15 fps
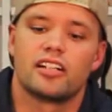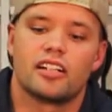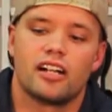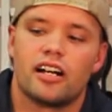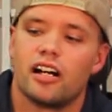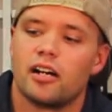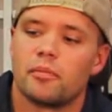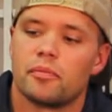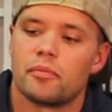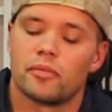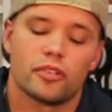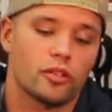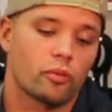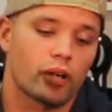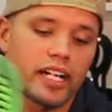
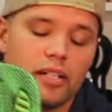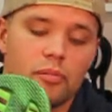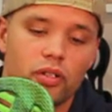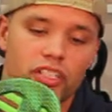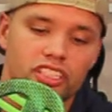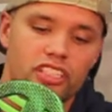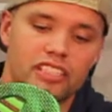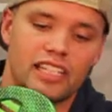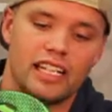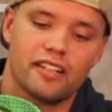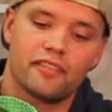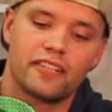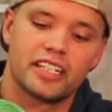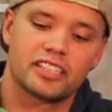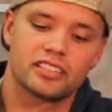The Raiden Pushers
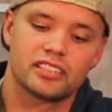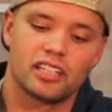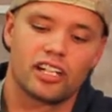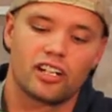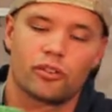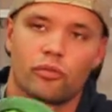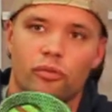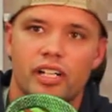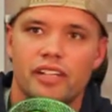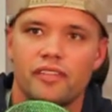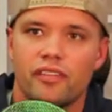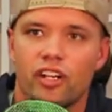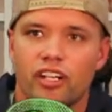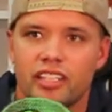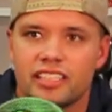features our
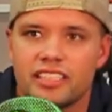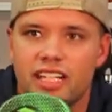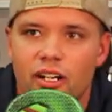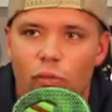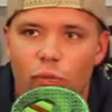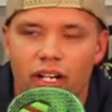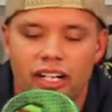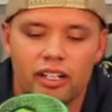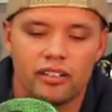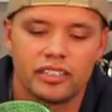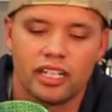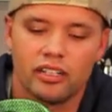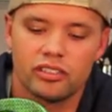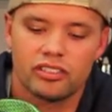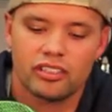revert window
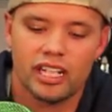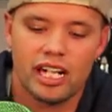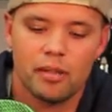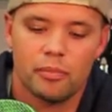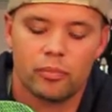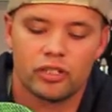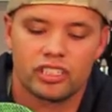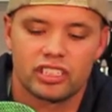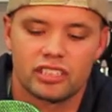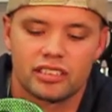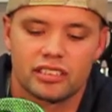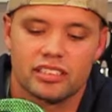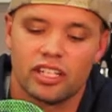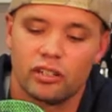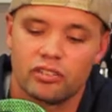toe strap, which
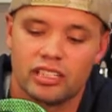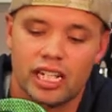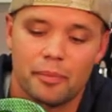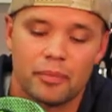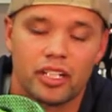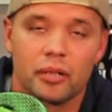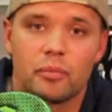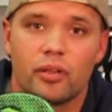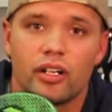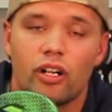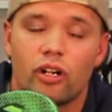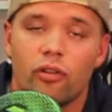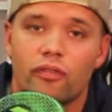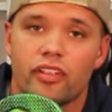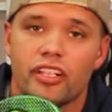is the toe strap you can put
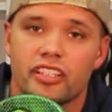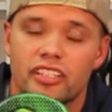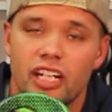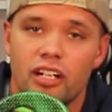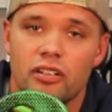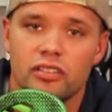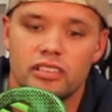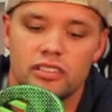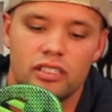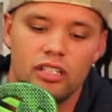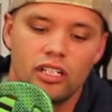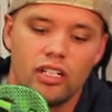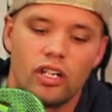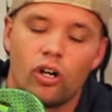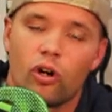over your toes
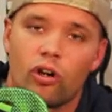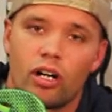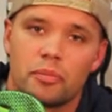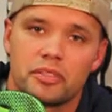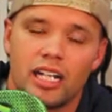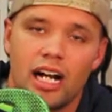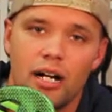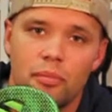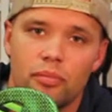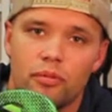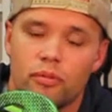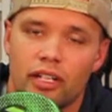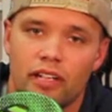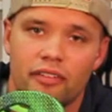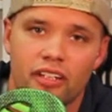or up top,
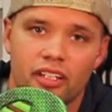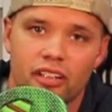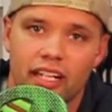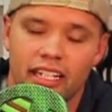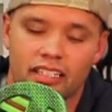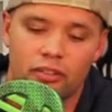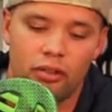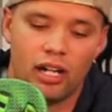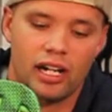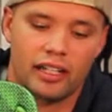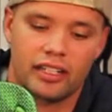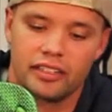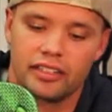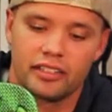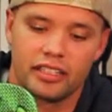whatever you like to
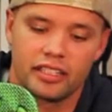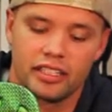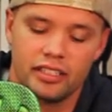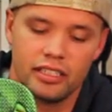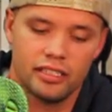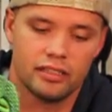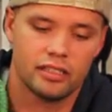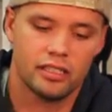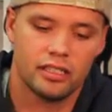rock, you can do it.